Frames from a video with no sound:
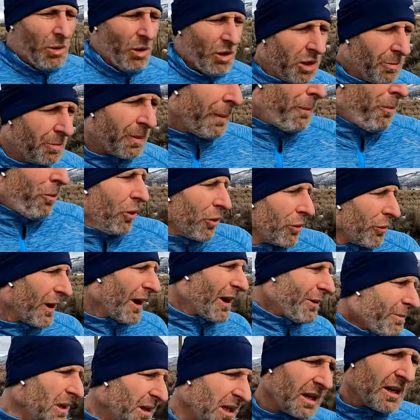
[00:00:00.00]
with the people
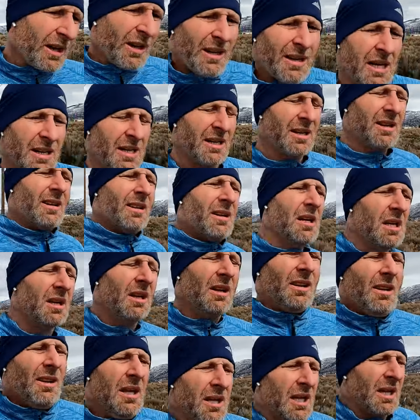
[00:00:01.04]
around me
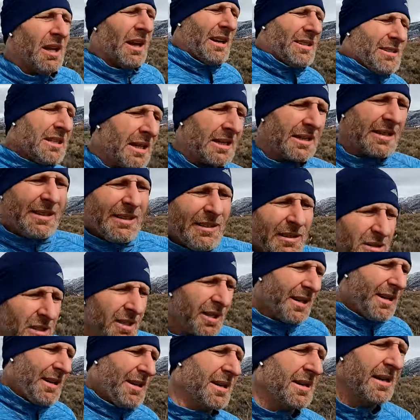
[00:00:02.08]
as I deal.